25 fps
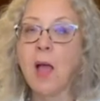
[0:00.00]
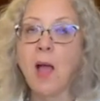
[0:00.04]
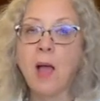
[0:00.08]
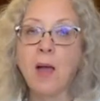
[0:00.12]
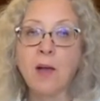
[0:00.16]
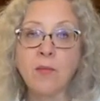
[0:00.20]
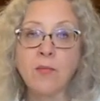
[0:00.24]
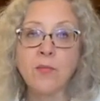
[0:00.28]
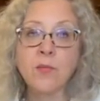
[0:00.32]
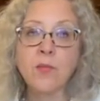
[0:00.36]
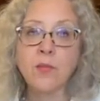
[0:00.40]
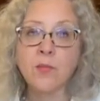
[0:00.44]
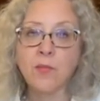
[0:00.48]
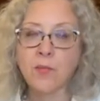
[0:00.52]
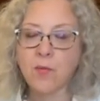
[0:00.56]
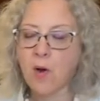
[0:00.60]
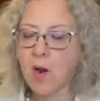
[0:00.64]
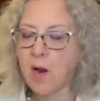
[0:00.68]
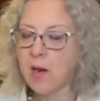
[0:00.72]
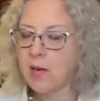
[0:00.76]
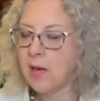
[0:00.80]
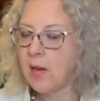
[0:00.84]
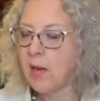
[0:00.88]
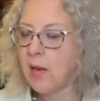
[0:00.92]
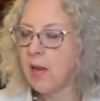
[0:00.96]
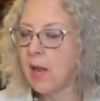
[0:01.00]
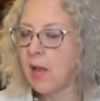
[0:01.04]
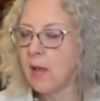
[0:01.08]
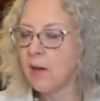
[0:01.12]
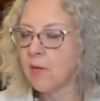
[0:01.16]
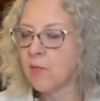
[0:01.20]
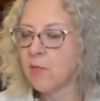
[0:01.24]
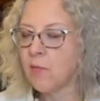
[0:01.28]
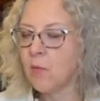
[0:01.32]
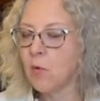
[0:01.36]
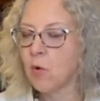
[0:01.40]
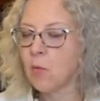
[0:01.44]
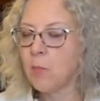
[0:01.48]
after Friday
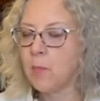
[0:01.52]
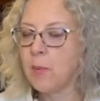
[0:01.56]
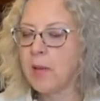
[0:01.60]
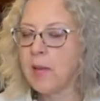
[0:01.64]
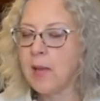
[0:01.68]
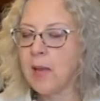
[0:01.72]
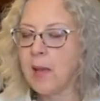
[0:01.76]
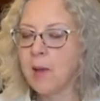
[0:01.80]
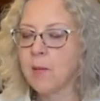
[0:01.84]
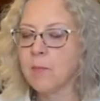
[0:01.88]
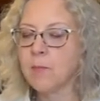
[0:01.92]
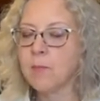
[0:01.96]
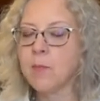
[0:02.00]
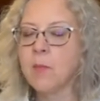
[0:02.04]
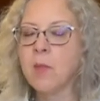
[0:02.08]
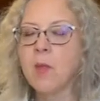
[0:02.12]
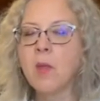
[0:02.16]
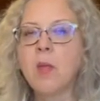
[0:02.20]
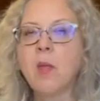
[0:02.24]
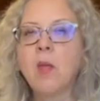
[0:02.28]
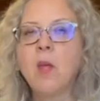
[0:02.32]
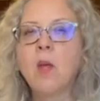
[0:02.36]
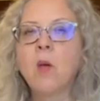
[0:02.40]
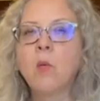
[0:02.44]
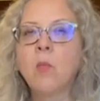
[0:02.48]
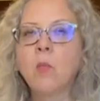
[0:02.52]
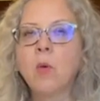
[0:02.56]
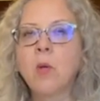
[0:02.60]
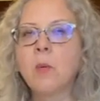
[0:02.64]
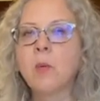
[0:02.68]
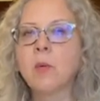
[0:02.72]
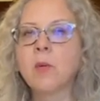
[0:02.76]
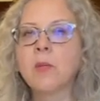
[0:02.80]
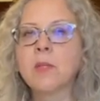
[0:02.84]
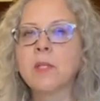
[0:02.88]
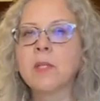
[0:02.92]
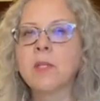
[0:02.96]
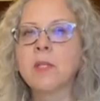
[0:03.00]
at 4 p.m., we
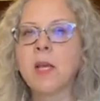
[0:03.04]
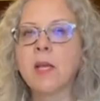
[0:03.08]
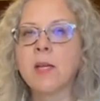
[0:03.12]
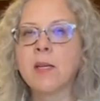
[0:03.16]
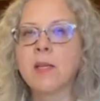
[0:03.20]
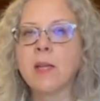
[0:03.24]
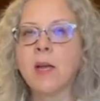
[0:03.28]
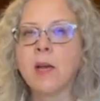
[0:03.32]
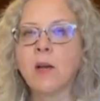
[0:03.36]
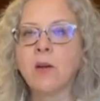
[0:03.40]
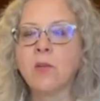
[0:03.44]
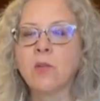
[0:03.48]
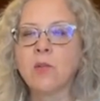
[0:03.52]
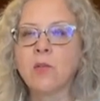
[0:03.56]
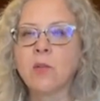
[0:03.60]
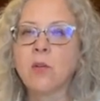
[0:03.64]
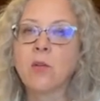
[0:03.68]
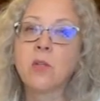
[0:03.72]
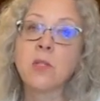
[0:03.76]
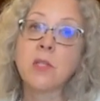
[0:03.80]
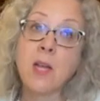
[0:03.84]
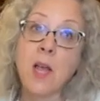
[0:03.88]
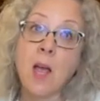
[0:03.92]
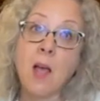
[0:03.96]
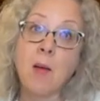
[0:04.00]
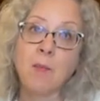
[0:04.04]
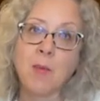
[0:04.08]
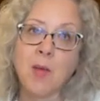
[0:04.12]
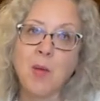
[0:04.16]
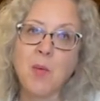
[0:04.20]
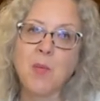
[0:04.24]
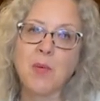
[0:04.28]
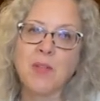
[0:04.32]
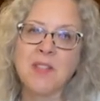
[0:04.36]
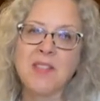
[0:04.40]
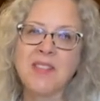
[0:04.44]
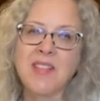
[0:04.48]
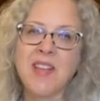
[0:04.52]
will send out, or Tammy
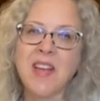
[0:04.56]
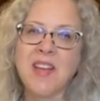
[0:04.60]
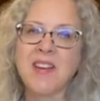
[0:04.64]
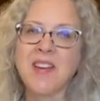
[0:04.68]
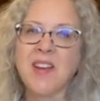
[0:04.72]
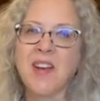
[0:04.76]
will send